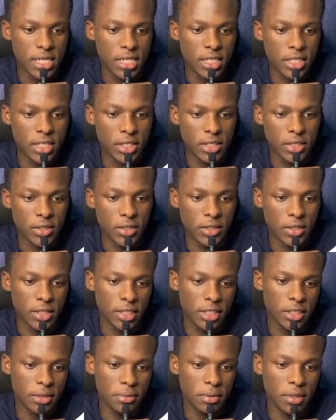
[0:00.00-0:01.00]
So
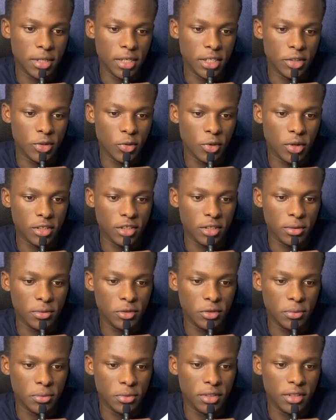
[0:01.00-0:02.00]
explain quantum
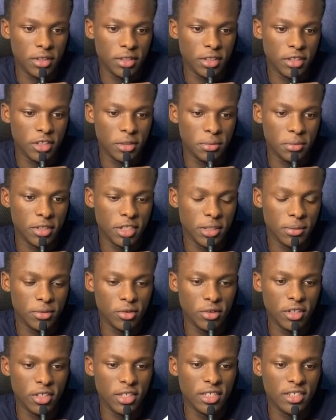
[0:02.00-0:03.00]
computing in simple terms. So
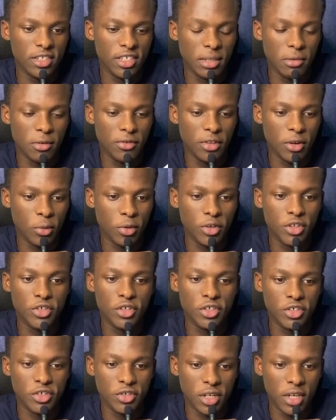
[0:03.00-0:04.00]
these are some of the
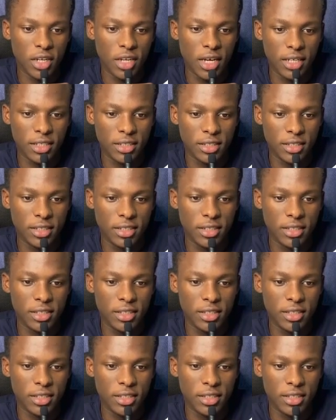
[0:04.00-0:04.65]
questions you can ask.